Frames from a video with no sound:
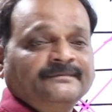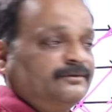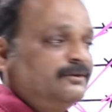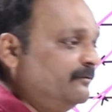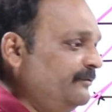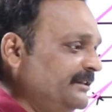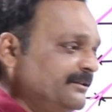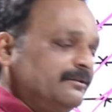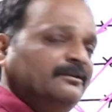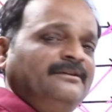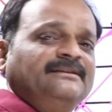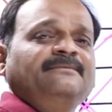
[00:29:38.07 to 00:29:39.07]
So which
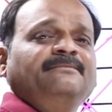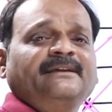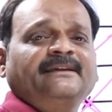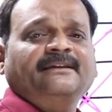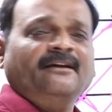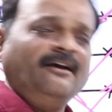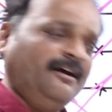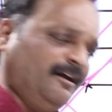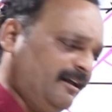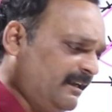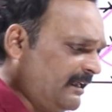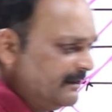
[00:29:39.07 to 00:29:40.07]
row is immaterial?
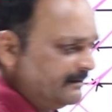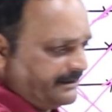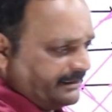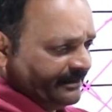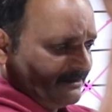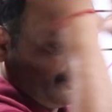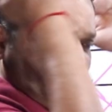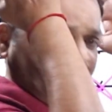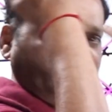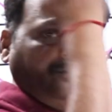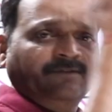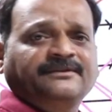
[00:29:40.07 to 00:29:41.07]
All are chairs,
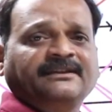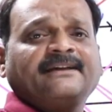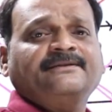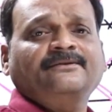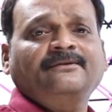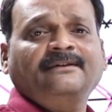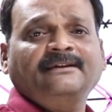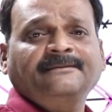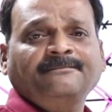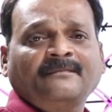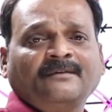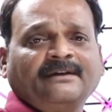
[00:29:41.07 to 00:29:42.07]
rows of chairs only.
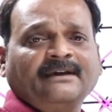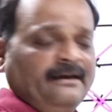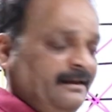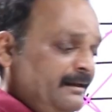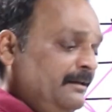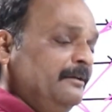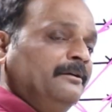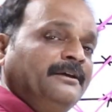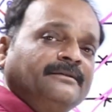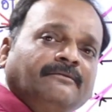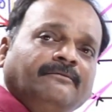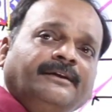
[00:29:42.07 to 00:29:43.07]
Okay,
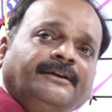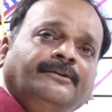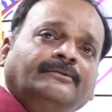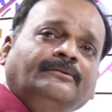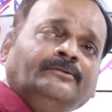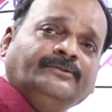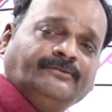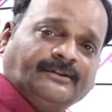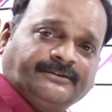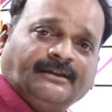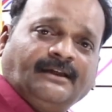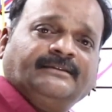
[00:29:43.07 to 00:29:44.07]
it's a very huge,
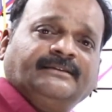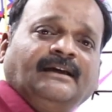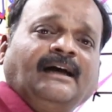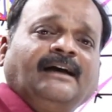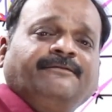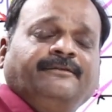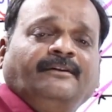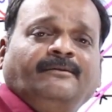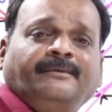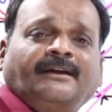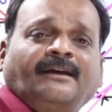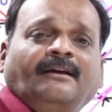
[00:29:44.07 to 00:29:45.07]
what you call, say, half
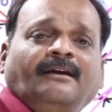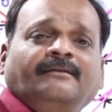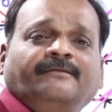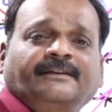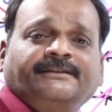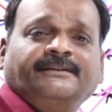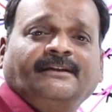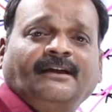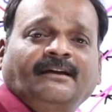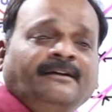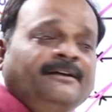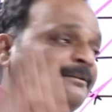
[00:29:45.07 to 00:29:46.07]
kilometer long function
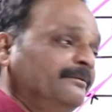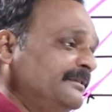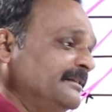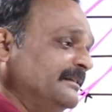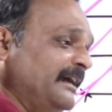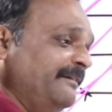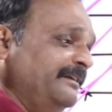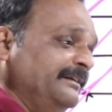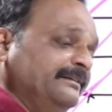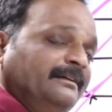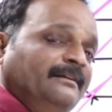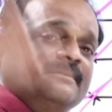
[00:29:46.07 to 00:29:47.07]
hall, which is
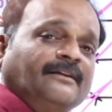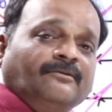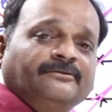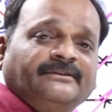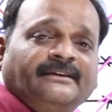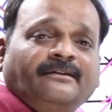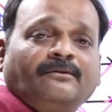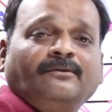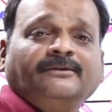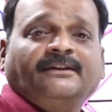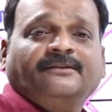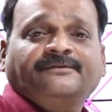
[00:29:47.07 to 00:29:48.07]
having 1000
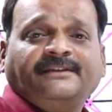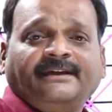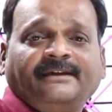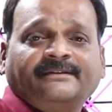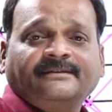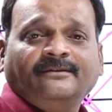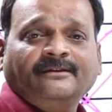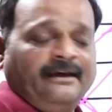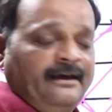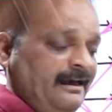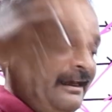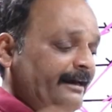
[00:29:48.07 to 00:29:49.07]
rows of chairs.
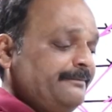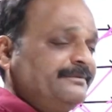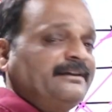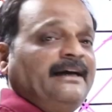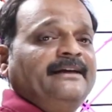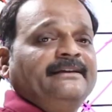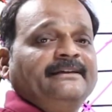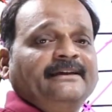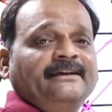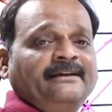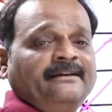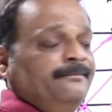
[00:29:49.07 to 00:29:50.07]
Okay, I am standing
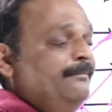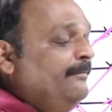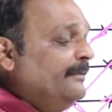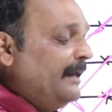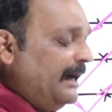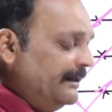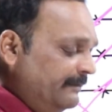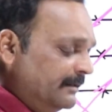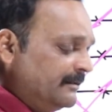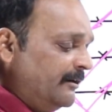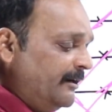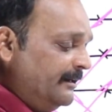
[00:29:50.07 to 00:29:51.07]
here. I'll
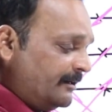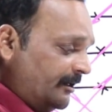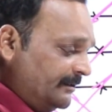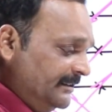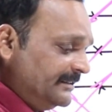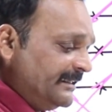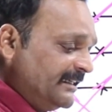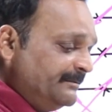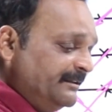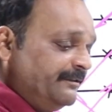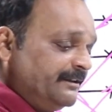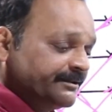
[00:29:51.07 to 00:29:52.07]
call this as
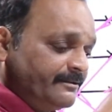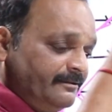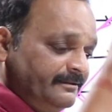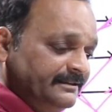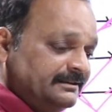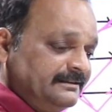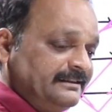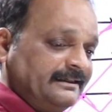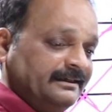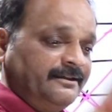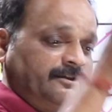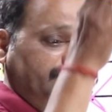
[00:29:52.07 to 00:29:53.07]
my first row, this is
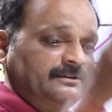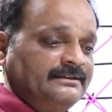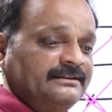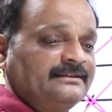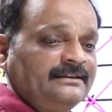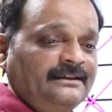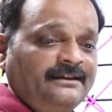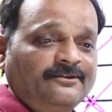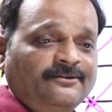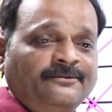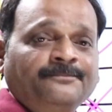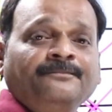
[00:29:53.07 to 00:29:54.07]
second row, this is third
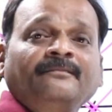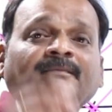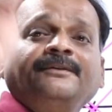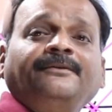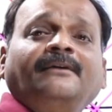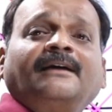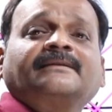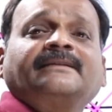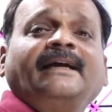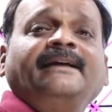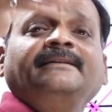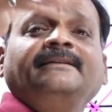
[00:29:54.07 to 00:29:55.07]
row. You are
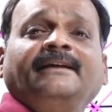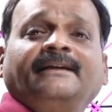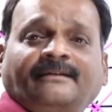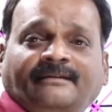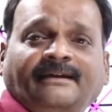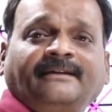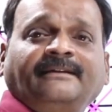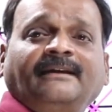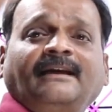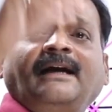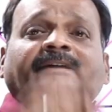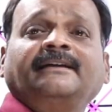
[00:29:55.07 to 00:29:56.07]
standing there, right,
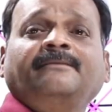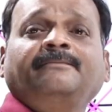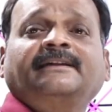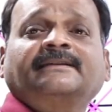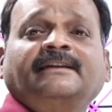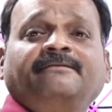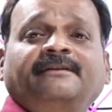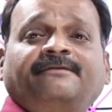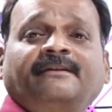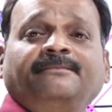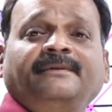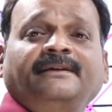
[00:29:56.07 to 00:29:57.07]
near 100 meters away
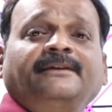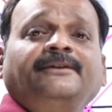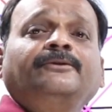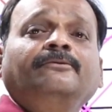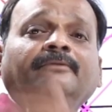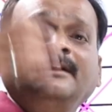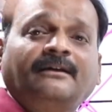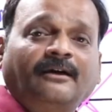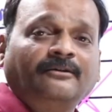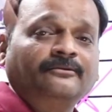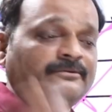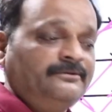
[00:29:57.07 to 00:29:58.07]
from me. You will
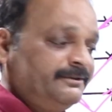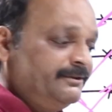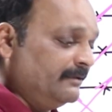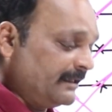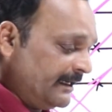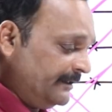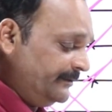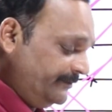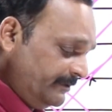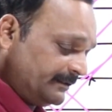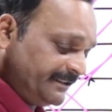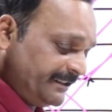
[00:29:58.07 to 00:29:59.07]
count
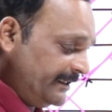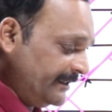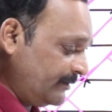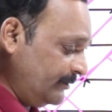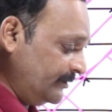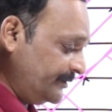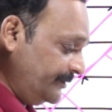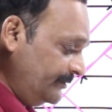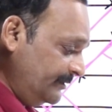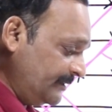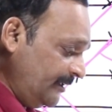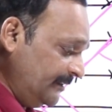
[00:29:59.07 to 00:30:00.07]
your chair rows, you
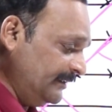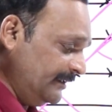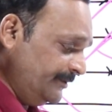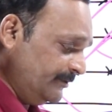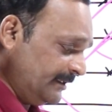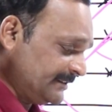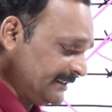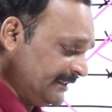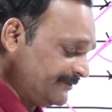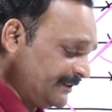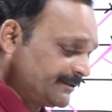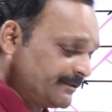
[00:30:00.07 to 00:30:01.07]
will call yours
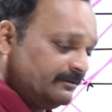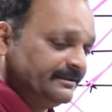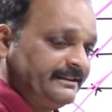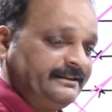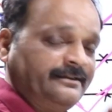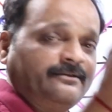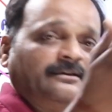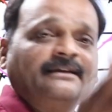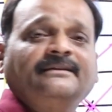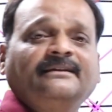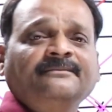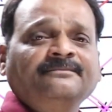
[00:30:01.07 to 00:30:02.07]
as first row, second row,
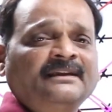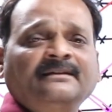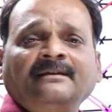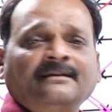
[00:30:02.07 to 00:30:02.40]
like that.